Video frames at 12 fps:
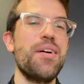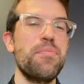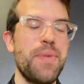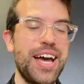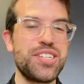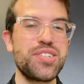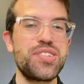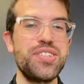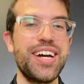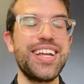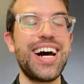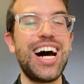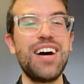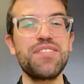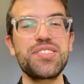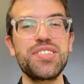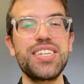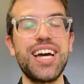Manchester United
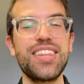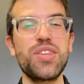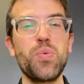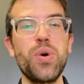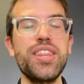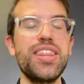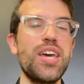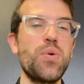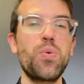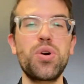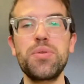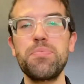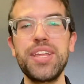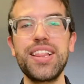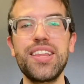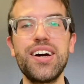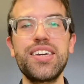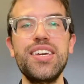obviously got the win. They were a bit
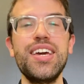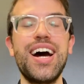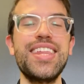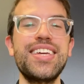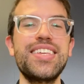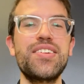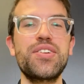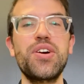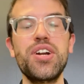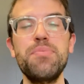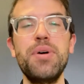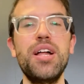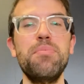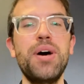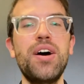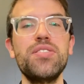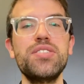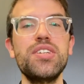lucky. I there could have been a
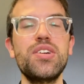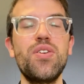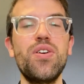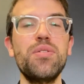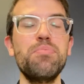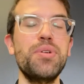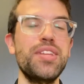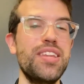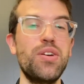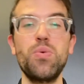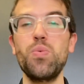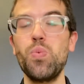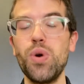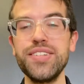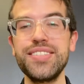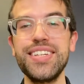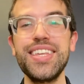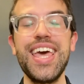penalty call, but there
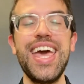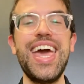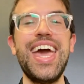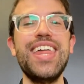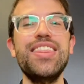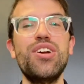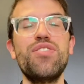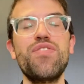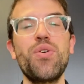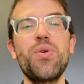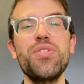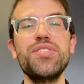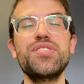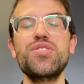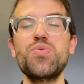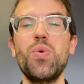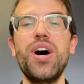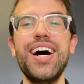wasn't, and therefore this is
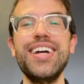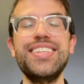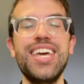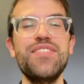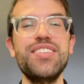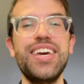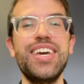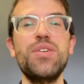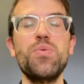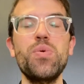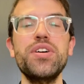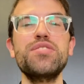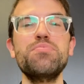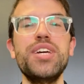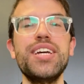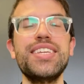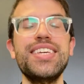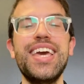why David De Gea was
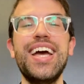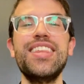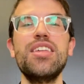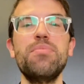picked. He ended up